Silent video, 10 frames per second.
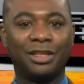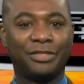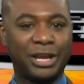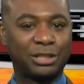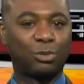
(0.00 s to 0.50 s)

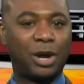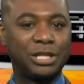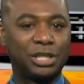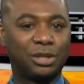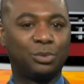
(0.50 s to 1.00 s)
Thanks for
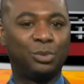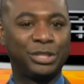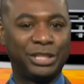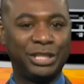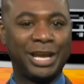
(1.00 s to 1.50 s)
watching. We'll
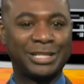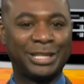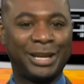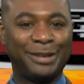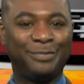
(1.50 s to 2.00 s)
see you next
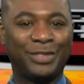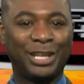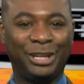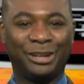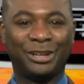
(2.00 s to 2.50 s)
time
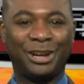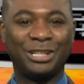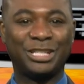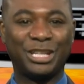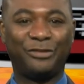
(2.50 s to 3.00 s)
here on
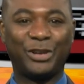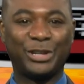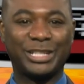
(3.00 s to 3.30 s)
City Focus.